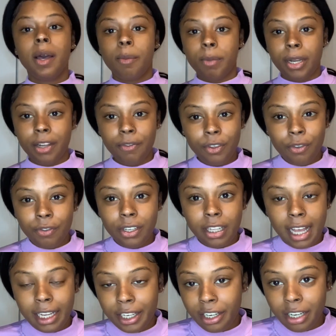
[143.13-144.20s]
but if you feel
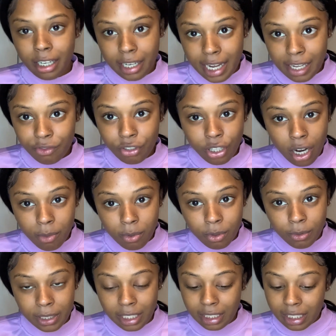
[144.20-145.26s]
like you're gonna have trouble
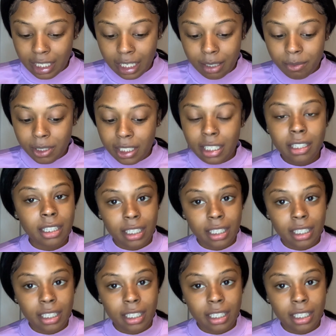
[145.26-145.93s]
with the TMC,